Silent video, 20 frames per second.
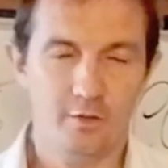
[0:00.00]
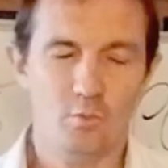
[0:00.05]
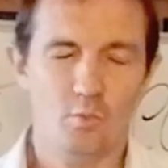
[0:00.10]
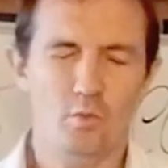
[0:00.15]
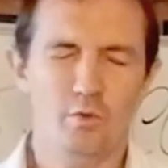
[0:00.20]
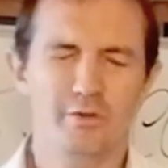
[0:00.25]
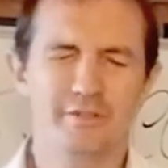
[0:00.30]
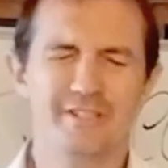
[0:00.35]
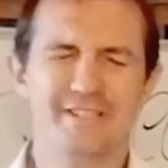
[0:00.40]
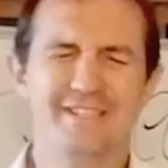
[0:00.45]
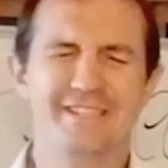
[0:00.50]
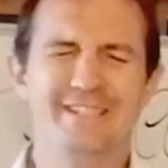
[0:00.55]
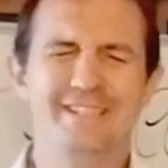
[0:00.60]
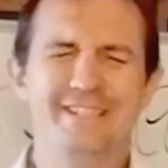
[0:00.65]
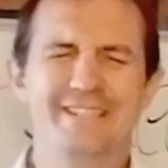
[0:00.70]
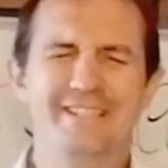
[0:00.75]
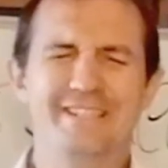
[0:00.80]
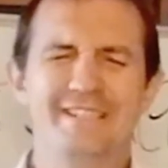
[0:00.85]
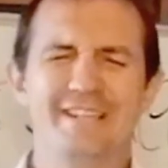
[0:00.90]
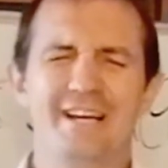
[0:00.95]
it was
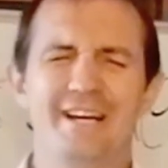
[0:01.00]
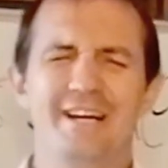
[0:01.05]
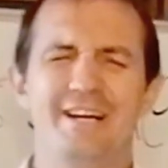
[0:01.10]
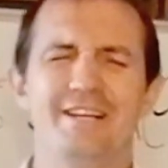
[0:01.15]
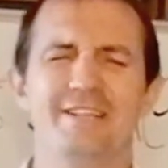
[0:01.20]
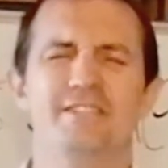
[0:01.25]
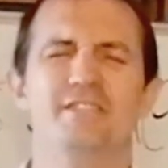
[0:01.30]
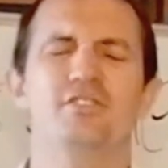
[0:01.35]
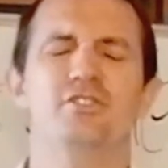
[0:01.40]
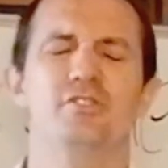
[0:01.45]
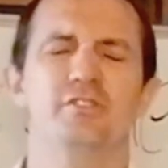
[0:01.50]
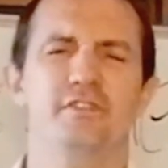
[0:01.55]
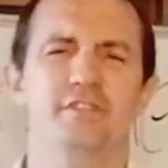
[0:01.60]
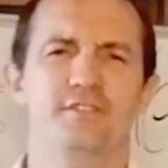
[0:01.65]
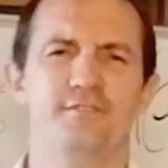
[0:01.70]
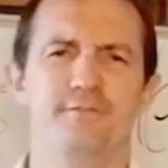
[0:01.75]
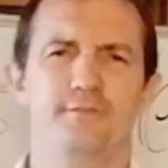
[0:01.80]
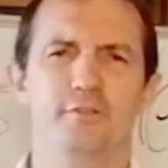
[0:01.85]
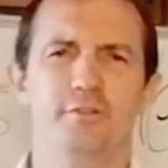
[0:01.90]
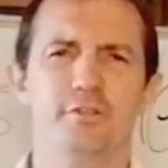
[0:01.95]

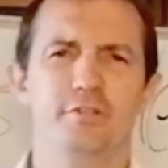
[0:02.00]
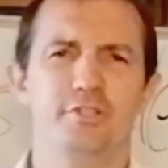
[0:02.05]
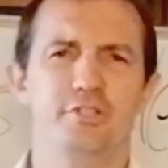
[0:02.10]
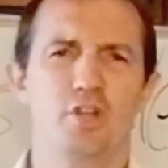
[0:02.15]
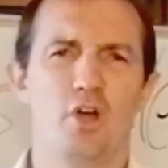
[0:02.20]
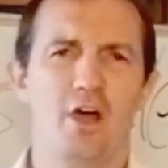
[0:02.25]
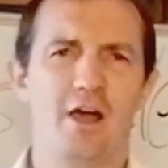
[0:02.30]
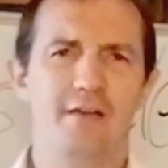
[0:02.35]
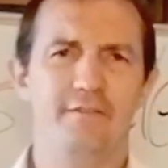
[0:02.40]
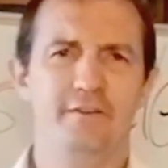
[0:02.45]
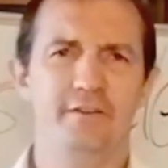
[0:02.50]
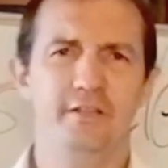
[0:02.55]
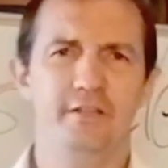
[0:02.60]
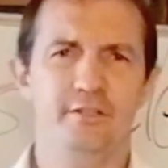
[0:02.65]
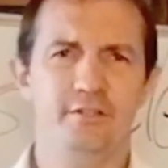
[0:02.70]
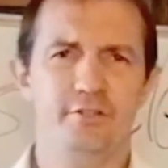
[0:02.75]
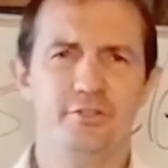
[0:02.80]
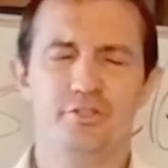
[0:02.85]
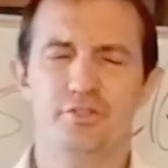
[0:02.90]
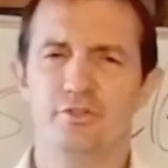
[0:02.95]
disastrous for the diving
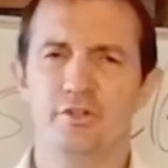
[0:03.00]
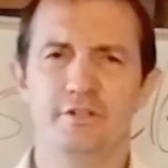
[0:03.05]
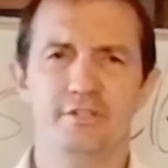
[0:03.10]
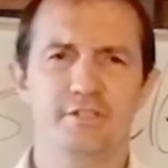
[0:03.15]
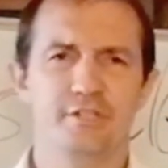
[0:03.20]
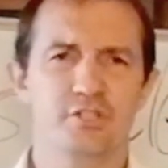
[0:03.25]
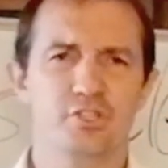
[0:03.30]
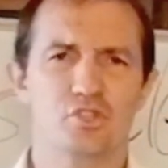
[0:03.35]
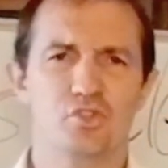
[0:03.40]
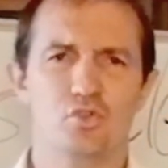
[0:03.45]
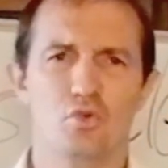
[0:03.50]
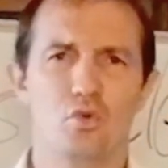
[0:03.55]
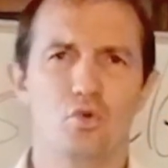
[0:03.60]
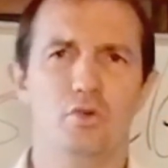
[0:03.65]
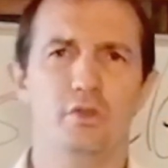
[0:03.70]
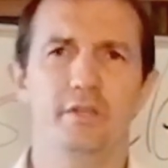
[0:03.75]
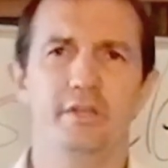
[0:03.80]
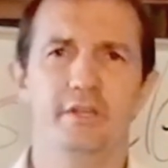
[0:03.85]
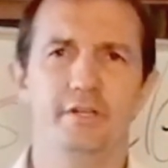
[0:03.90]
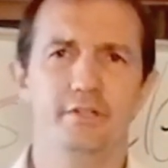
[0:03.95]
industries and
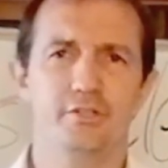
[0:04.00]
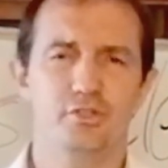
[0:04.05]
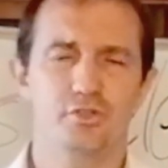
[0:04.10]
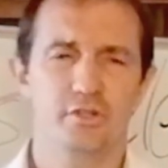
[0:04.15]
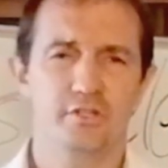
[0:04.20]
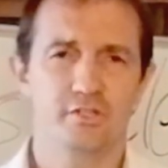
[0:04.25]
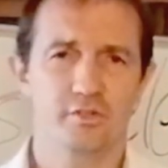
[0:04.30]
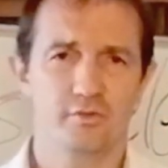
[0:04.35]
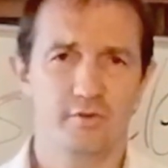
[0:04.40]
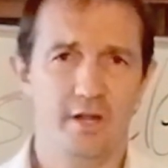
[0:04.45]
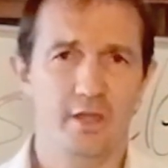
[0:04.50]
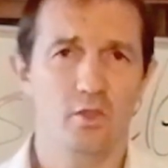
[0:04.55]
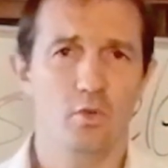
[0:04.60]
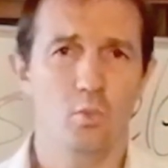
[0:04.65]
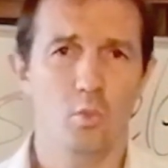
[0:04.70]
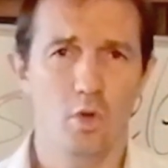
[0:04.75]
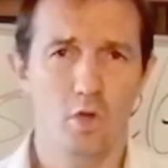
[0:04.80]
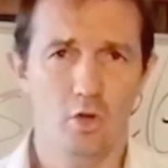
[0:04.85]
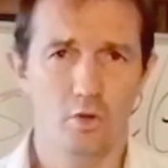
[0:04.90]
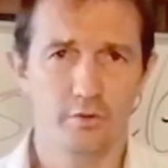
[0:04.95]
snorkeling industries around
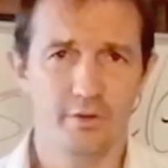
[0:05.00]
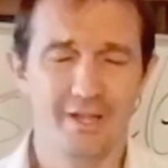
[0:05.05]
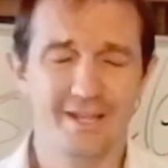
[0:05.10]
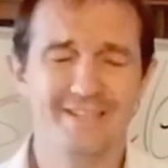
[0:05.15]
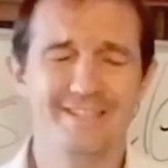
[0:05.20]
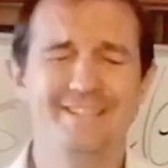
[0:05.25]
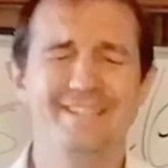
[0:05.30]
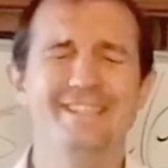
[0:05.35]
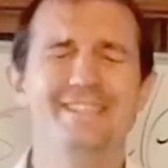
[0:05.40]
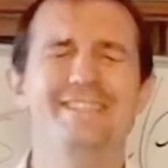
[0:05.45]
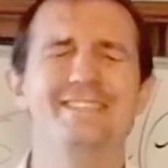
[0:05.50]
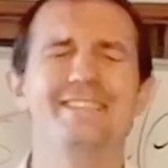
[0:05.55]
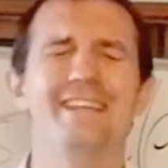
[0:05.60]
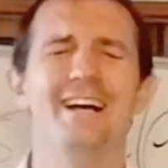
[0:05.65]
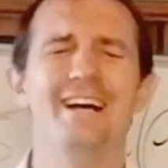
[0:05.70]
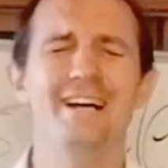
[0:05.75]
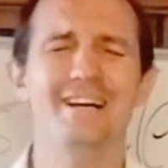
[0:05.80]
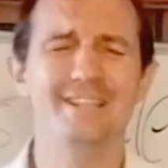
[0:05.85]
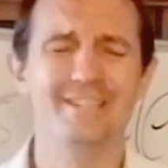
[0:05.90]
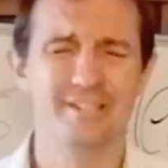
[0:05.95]
the world.
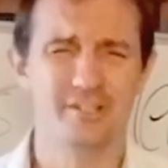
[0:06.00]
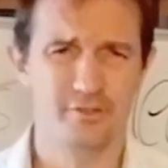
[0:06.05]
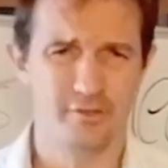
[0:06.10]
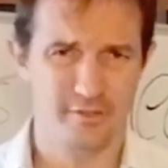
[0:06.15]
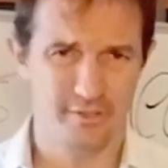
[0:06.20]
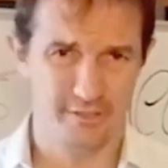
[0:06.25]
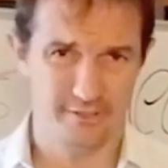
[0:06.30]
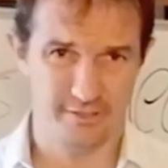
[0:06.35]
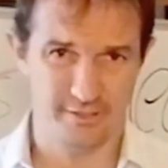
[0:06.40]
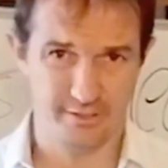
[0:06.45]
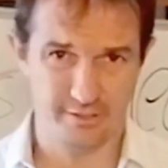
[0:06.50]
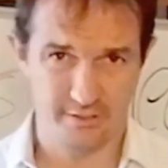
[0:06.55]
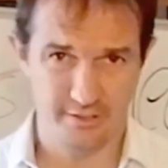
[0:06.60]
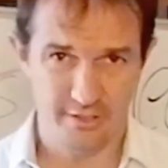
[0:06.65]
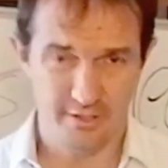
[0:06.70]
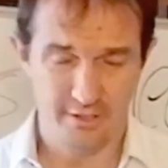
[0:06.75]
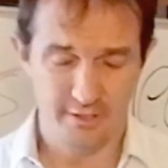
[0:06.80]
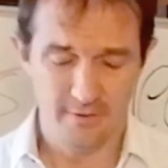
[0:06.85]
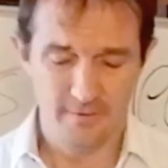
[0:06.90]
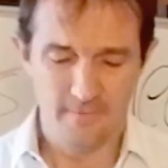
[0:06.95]

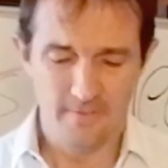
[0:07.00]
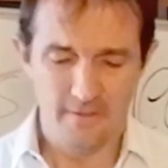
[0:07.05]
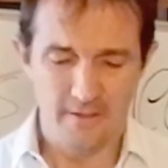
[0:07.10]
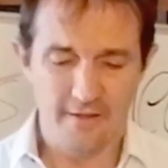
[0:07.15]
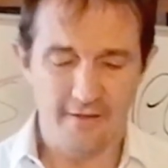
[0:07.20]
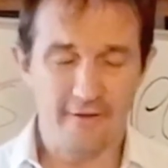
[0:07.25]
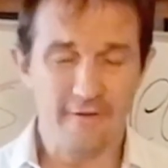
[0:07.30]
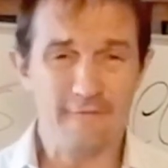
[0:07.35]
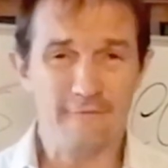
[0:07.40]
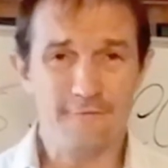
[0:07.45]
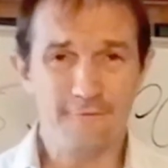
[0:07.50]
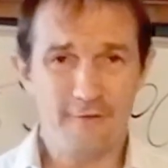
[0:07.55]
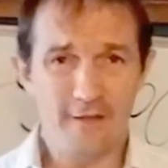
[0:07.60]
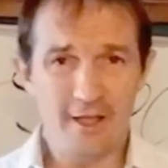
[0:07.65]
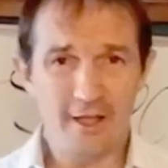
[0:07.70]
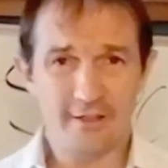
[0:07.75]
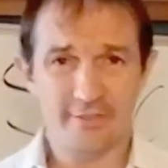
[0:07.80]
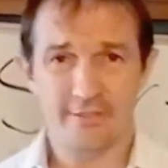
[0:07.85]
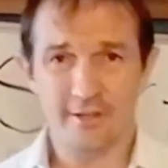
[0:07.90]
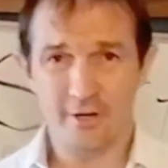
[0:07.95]
Disastrous. In
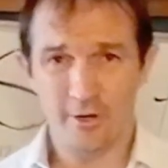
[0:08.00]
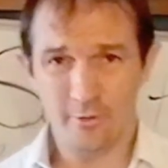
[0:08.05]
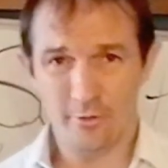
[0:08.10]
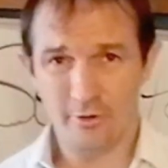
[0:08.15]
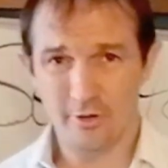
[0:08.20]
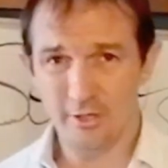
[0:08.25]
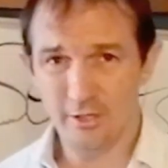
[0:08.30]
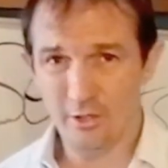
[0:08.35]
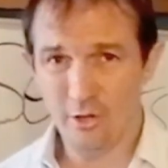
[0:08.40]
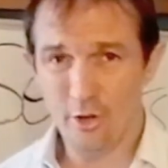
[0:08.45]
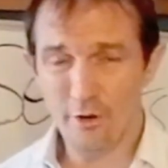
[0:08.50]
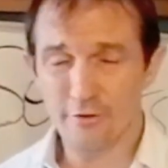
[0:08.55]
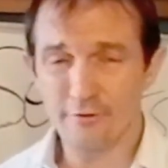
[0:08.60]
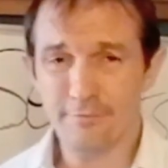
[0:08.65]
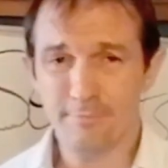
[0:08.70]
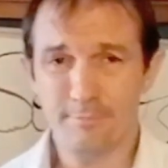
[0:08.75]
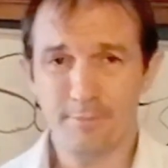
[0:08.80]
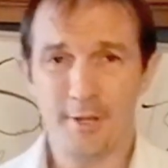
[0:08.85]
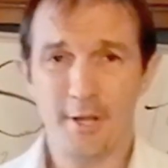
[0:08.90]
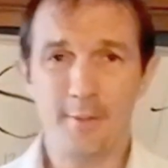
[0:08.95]
fact, there were a
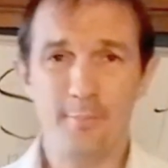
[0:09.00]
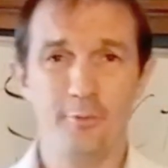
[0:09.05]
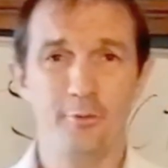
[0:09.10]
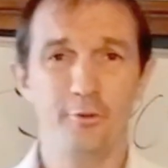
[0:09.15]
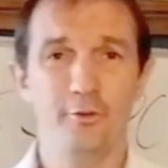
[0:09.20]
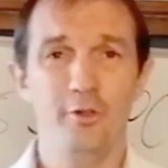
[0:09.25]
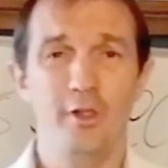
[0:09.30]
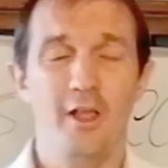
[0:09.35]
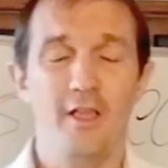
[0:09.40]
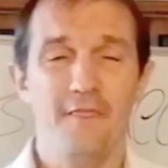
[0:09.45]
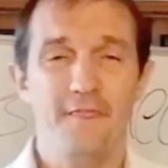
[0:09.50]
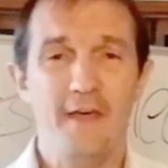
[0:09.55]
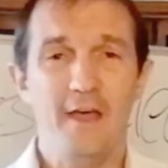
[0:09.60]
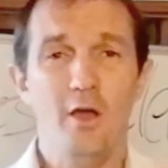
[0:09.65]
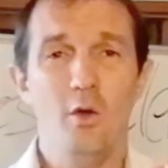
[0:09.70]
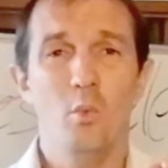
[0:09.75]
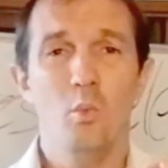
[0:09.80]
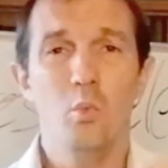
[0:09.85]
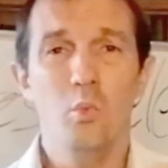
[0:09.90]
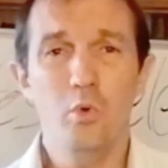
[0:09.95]
lot of people
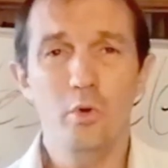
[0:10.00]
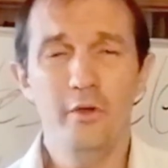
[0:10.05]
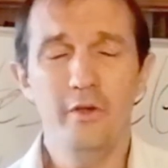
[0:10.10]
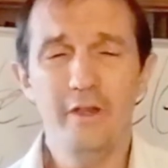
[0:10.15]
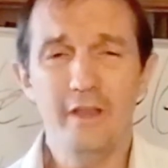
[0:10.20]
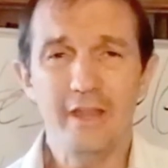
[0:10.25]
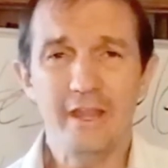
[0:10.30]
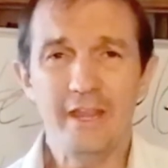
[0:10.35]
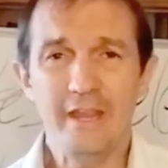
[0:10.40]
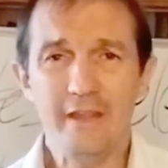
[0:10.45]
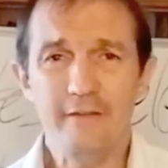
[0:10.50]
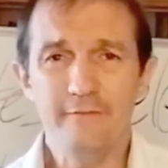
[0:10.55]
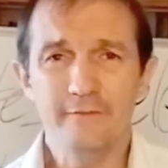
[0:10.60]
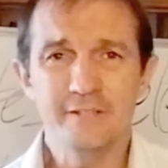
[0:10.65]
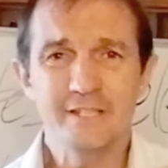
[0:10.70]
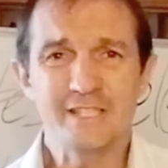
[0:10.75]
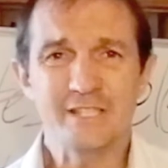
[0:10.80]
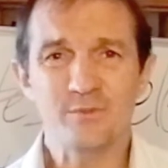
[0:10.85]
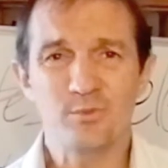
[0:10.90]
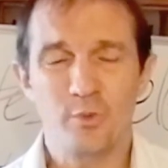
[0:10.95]
that wouldn't
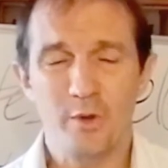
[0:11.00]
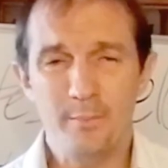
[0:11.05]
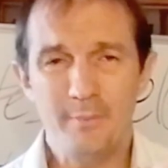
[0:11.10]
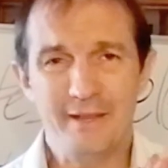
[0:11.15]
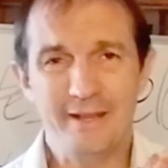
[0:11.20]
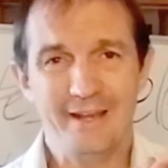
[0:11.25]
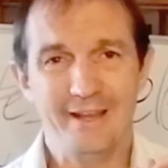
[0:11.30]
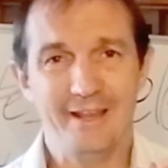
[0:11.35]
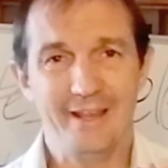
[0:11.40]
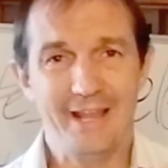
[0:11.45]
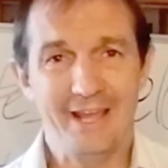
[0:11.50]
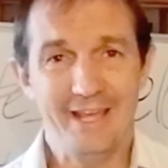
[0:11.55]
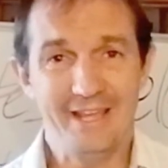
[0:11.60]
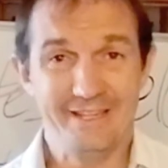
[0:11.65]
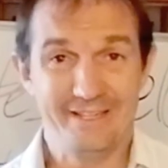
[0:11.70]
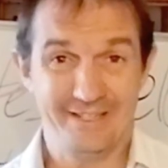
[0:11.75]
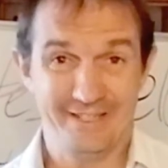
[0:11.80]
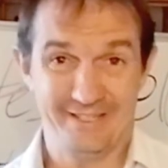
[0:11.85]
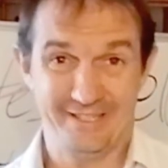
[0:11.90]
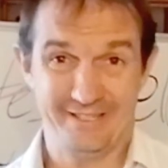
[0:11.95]
even swim in
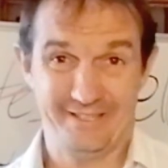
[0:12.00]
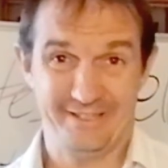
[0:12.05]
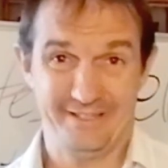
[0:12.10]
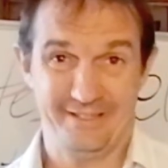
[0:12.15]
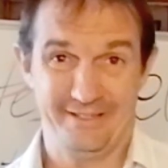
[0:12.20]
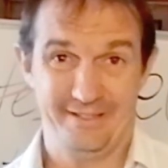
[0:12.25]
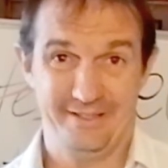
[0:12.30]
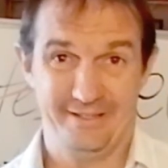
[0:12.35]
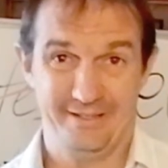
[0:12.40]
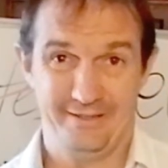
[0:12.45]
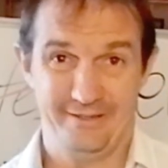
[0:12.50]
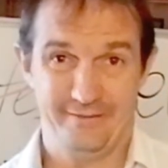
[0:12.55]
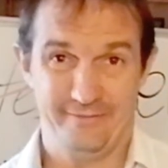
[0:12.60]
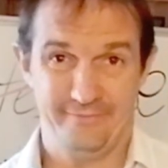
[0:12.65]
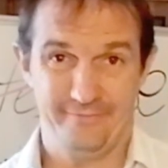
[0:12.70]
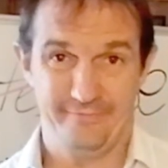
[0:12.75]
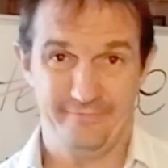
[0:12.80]
lakes.